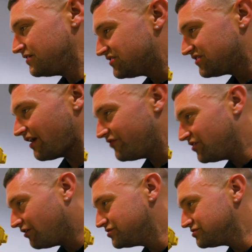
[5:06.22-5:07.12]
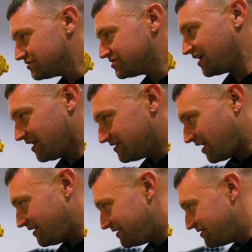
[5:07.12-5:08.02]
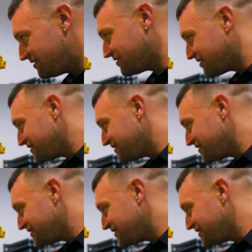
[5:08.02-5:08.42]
seven hundred chicken tendies.